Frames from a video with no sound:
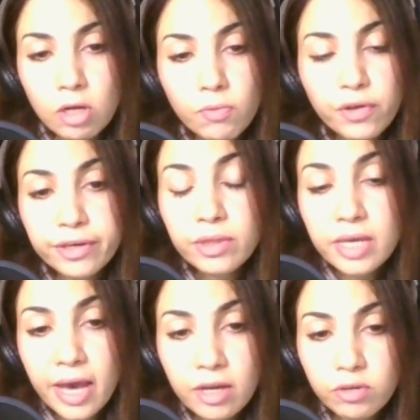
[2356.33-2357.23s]
like the
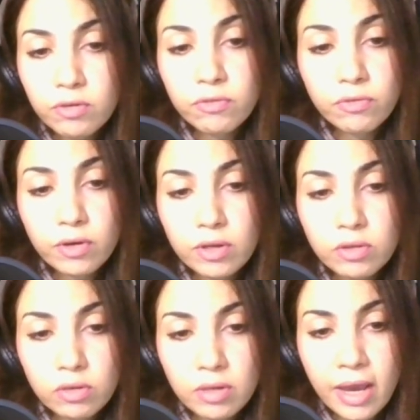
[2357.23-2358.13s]

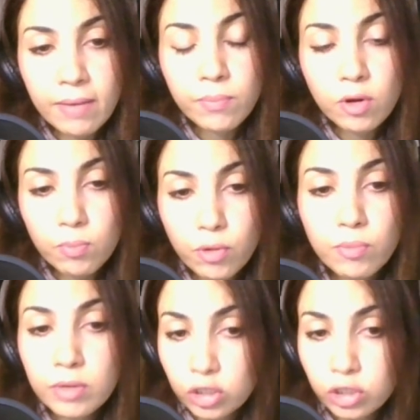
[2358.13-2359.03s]
activeTab
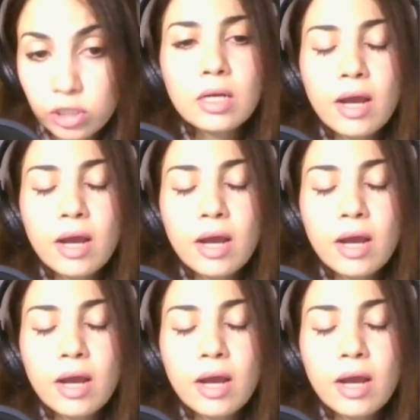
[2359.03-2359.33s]
permission.